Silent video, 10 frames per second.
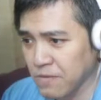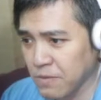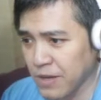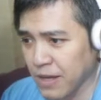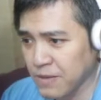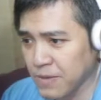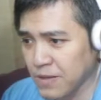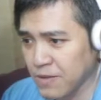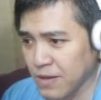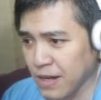debris has been
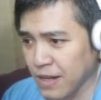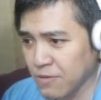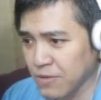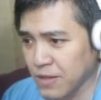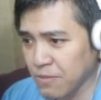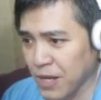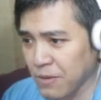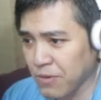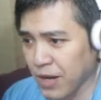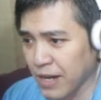distorted and twisted by the
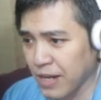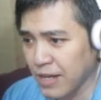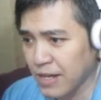brine,